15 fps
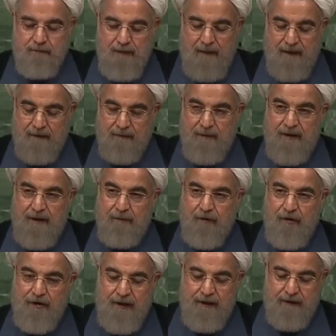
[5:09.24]

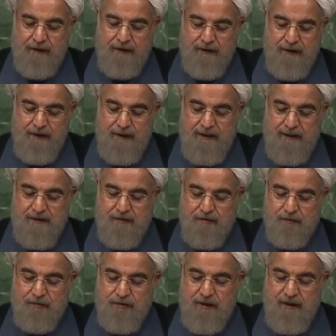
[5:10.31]
international community,
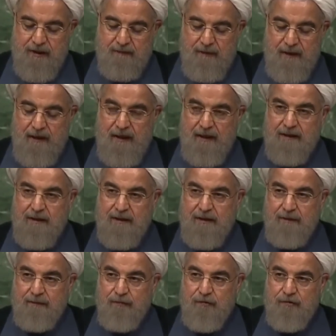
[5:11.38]
the USA,
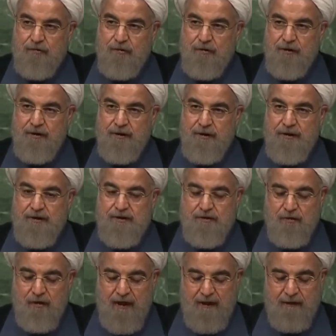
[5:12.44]
the EU
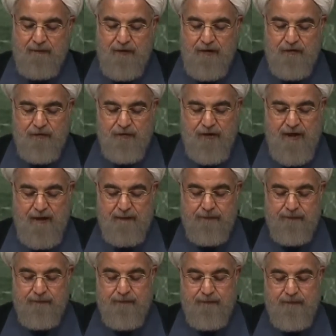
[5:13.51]
and the UN
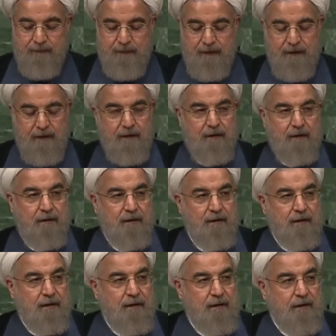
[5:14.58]
are more than
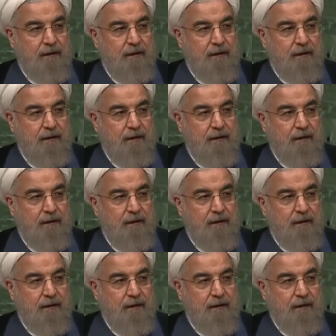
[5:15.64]
happy